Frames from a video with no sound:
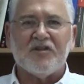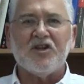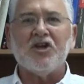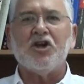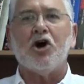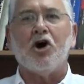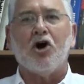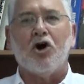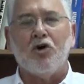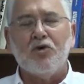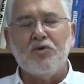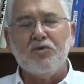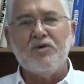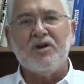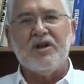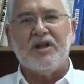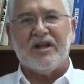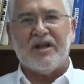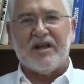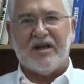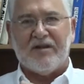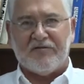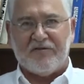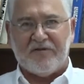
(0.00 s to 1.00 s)
The
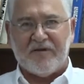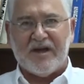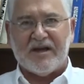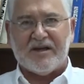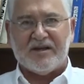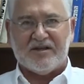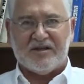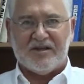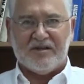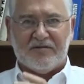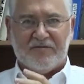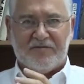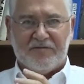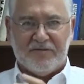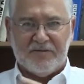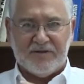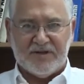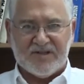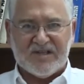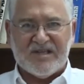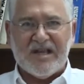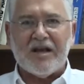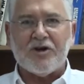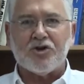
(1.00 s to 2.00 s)
only effective
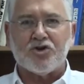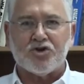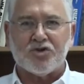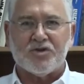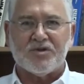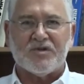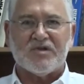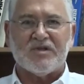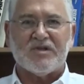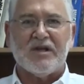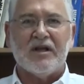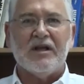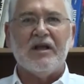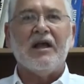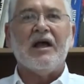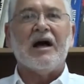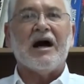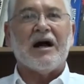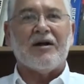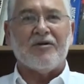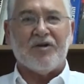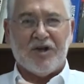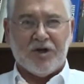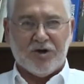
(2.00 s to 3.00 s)
sanctions
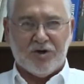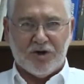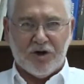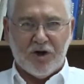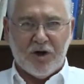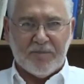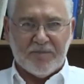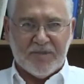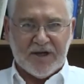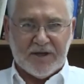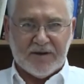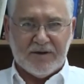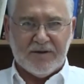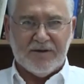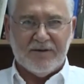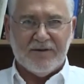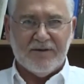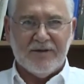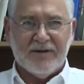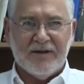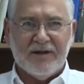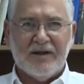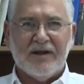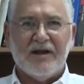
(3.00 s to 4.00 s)
are economic,
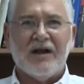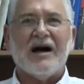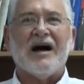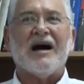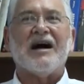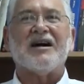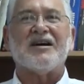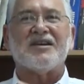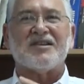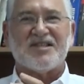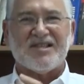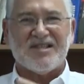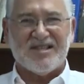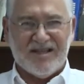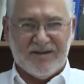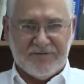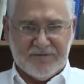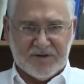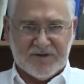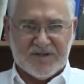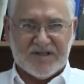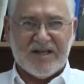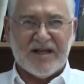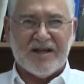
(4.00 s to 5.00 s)
are
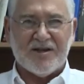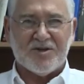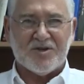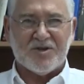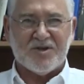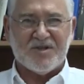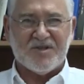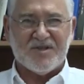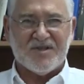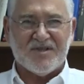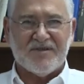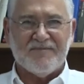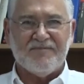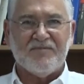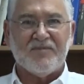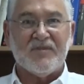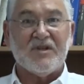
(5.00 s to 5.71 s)
civil sanctions.